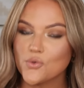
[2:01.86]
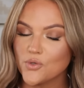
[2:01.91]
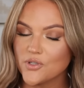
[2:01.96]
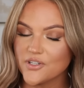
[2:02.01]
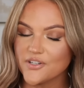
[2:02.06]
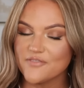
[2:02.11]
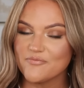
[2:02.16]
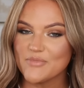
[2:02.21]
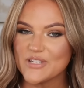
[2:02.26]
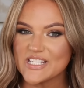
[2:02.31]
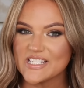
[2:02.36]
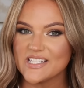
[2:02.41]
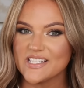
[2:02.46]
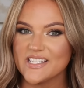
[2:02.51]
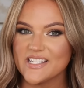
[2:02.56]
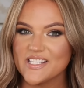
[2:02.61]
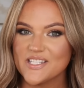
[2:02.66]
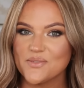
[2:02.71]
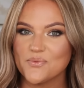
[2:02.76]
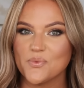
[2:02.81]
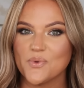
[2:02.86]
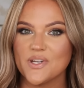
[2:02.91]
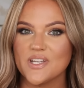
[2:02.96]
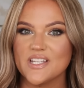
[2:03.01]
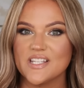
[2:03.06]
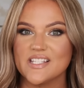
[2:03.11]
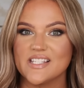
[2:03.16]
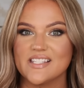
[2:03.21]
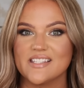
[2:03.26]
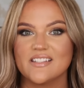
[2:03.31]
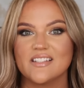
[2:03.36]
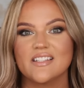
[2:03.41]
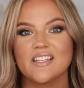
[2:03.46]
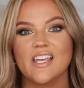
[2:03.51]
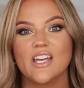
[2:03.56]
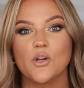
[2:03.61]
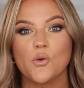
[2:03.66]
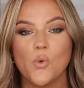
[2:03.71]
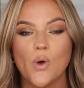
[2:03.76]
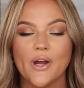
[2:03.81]
order of business was
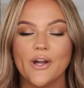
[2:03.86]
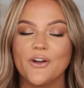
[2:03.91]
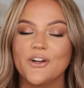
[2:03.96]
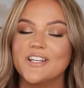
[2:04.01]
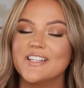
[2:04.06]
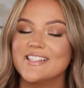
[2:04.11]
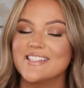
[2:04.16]
acquiring